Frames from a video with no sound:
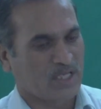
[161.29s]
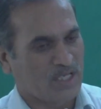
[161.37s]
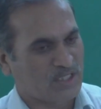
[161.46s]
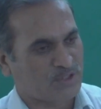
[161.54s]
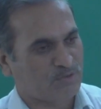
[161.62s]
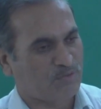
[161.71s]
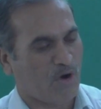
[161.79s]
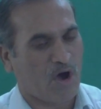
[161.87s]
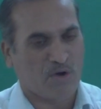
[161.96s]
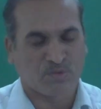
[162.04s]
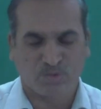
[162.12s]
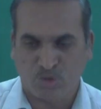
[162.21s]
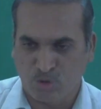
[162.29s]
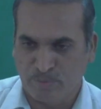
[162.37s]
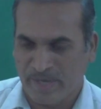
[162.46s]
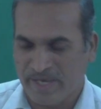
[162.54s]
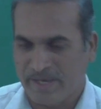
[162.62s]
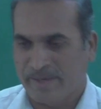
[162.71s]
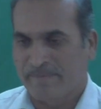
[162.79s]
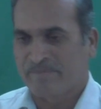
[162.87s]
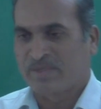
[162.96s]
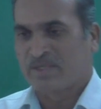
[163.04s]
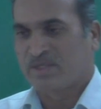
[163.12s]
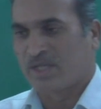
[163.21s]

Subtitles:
is found to be